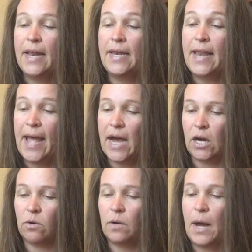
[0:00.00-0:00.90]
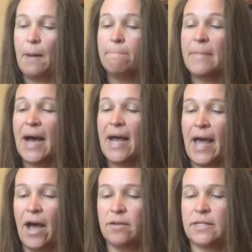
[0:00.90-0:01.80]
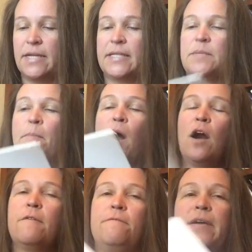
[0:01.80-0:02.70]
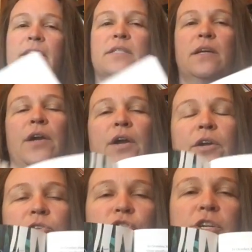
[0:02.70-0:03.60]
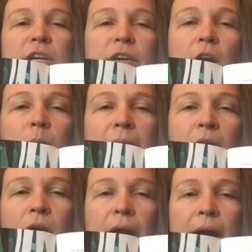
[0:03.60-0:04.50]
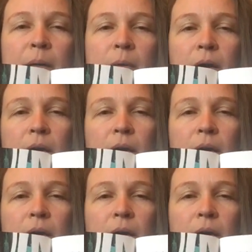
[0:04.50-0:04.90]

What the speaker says: "Now my house is perfect," cheered Hermit Crab.